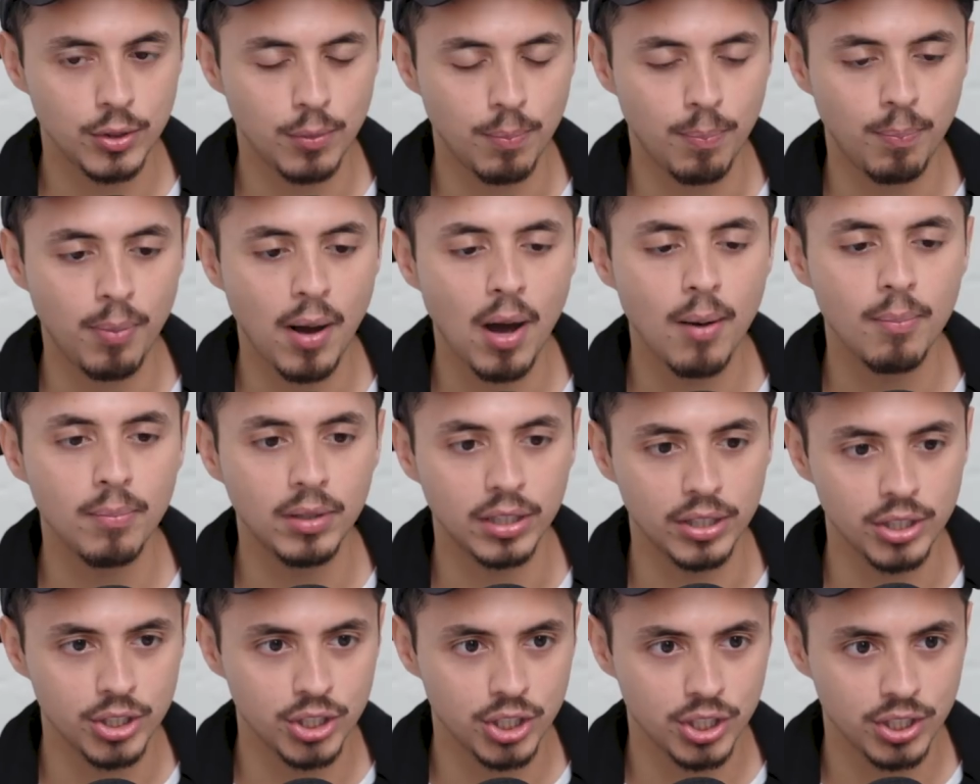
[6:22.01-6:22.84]
to
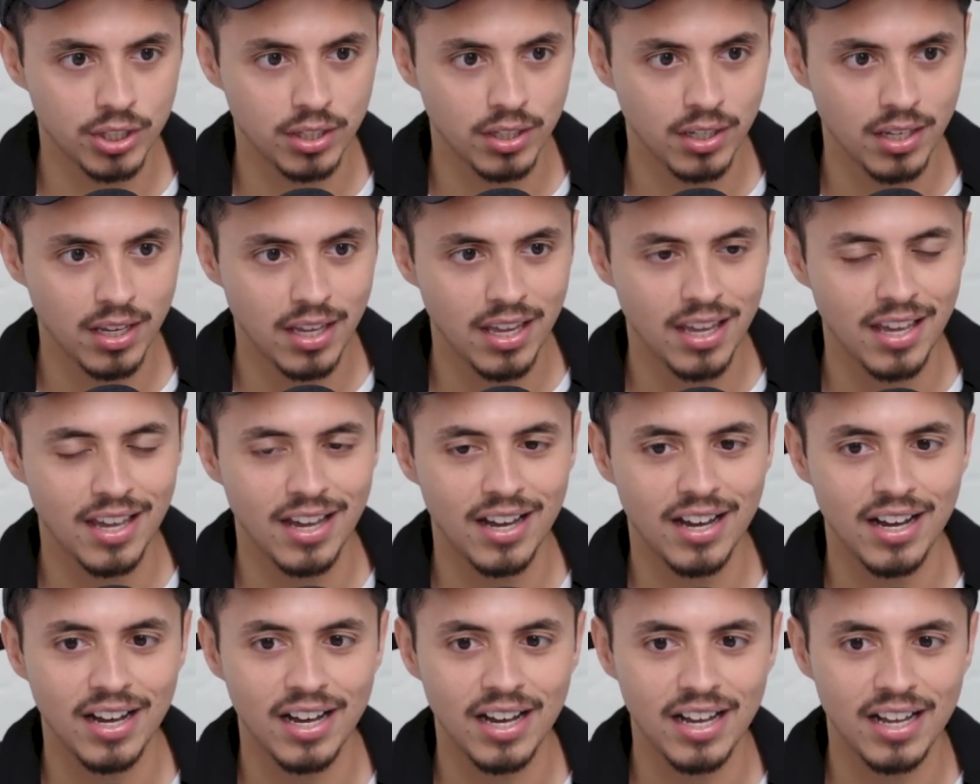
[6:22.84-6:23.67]
publish
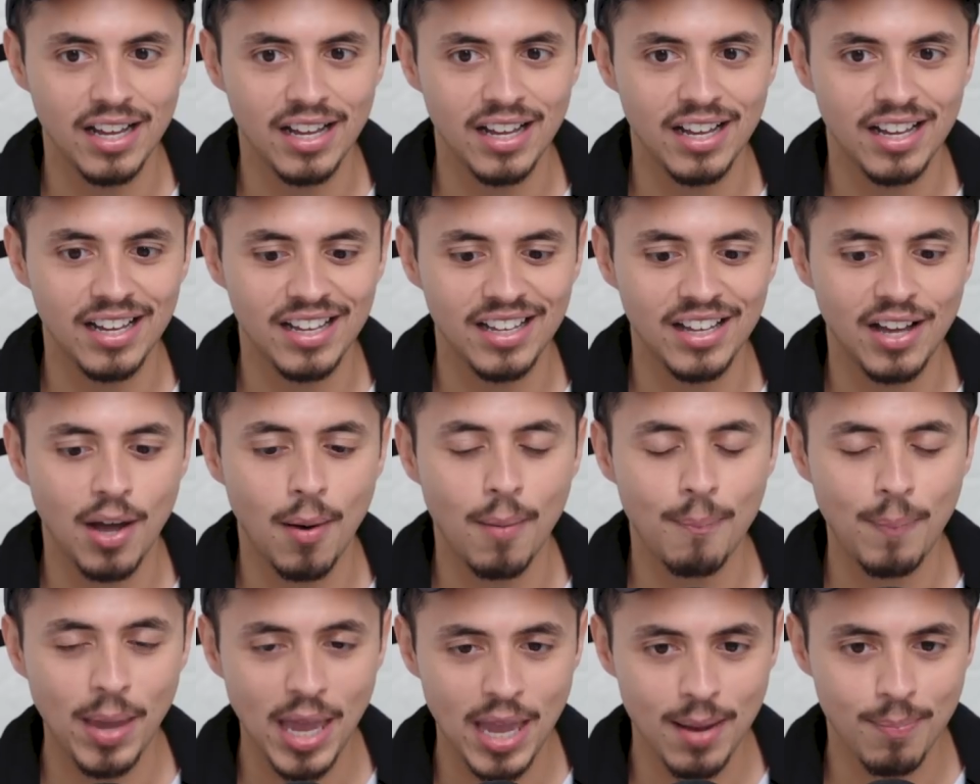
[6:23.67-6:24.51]
uh,
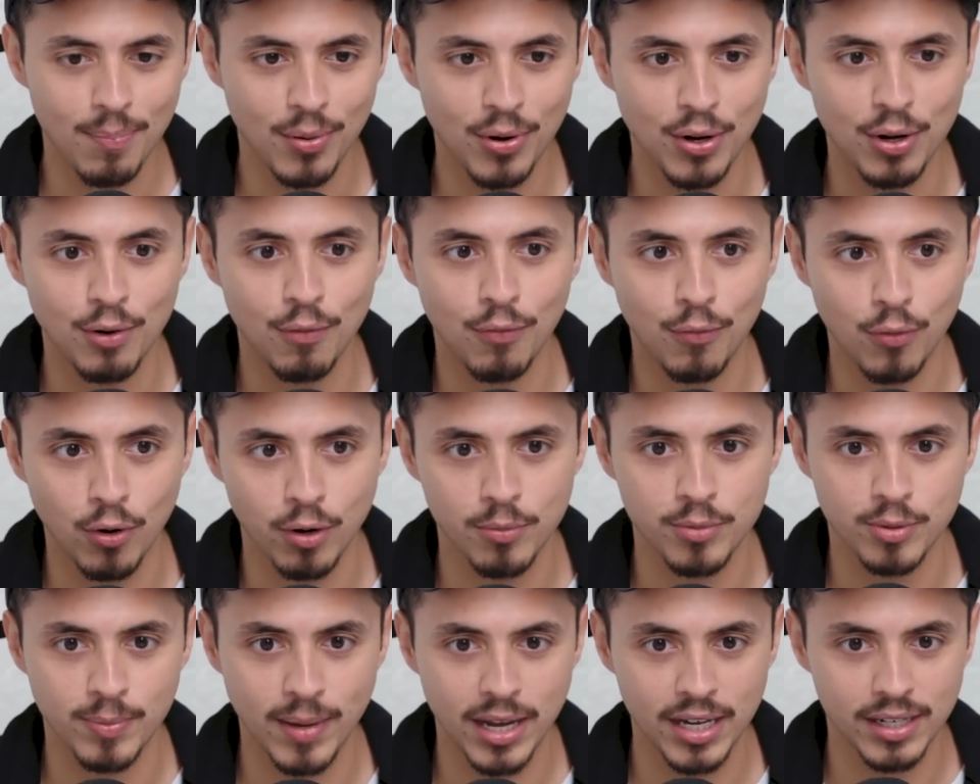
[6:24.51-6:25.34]
a paper in
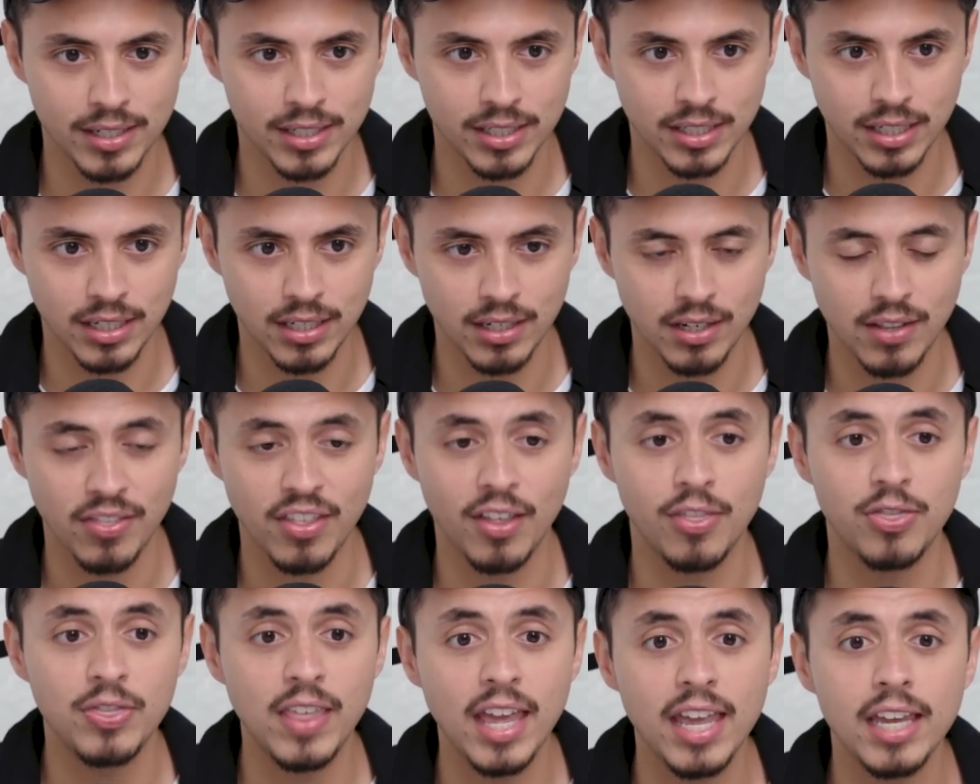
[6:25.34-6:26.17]
Forbes magazine
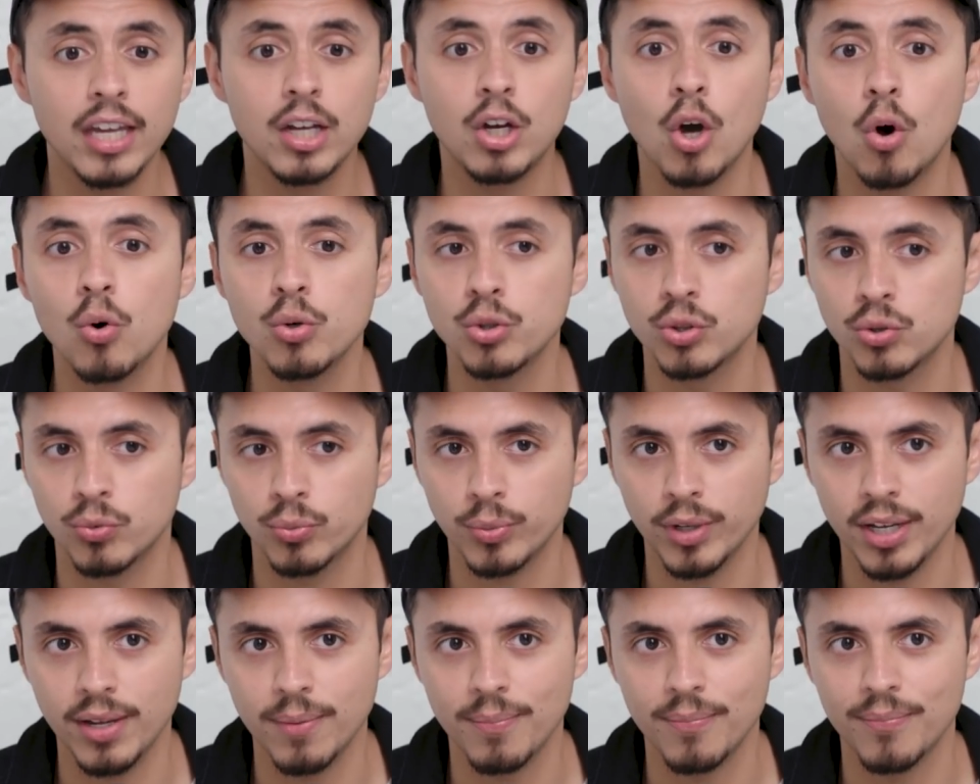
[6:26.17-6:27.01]
that they
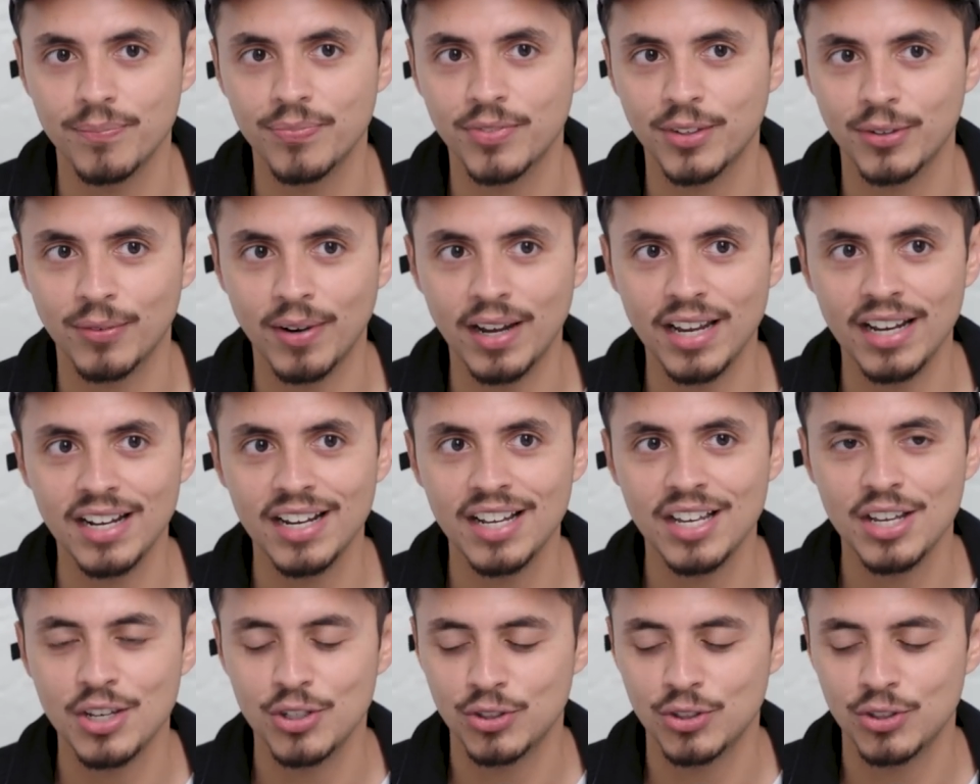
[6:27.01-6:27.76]
ghostwrit, right?